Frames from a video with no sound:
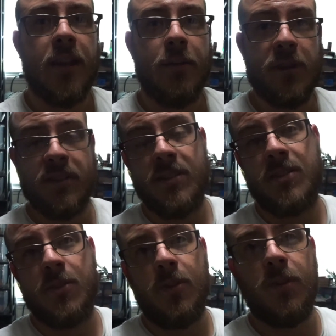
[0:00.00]
rest his
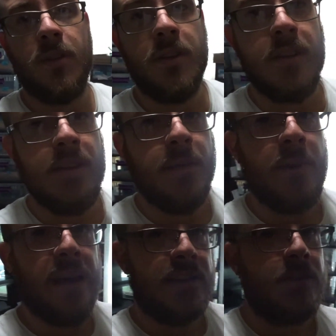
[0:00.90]
soul,
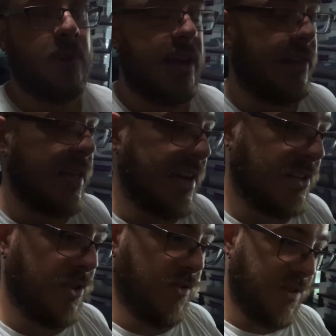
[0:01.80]
passed away
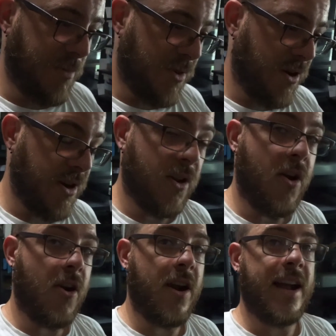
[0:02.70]
last November in a
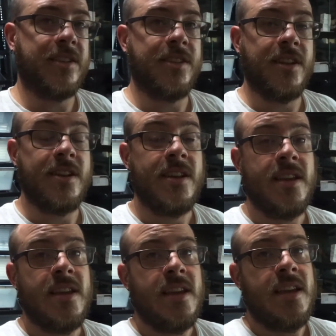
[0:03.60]
car accident.
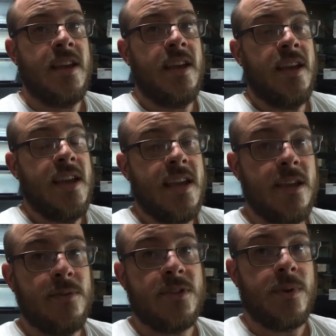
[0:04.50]
He
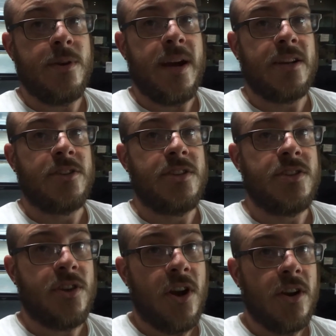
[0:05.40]
was the one who actually
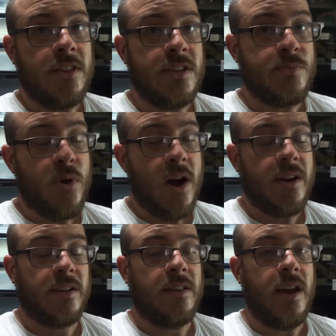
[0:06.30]
started this
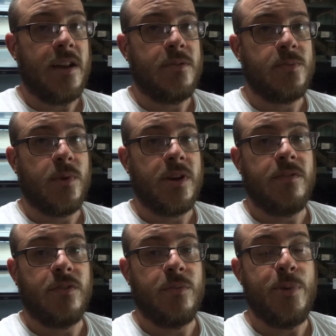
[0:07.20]
product line. He was working
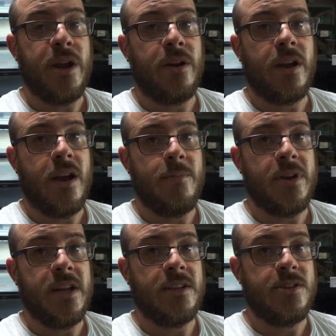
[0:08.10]
for the parent
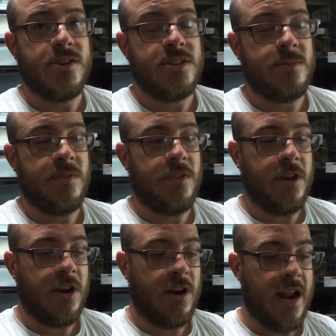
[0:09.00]
company and took some of
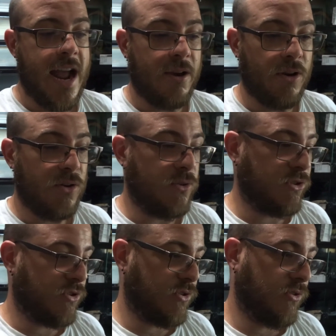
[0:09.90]
their
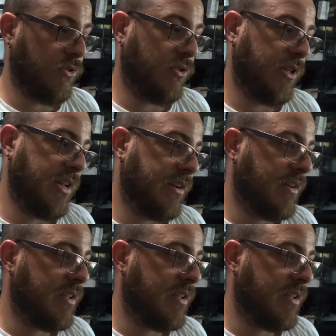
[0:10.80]
agricultural and